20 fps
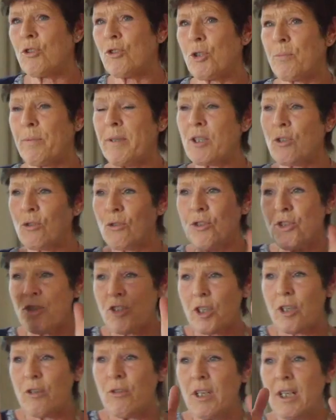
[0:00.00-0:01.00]
cross, but it's
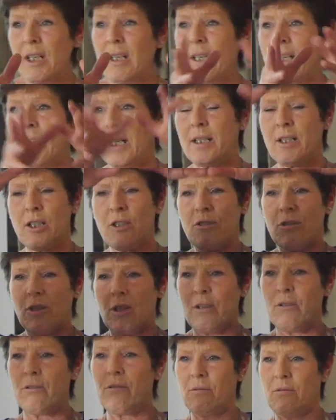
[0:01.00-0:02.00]
also, I don't
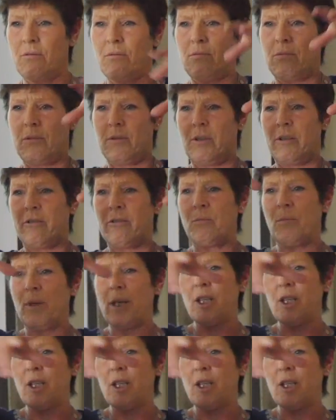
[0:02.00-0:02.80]
know, Lauren, where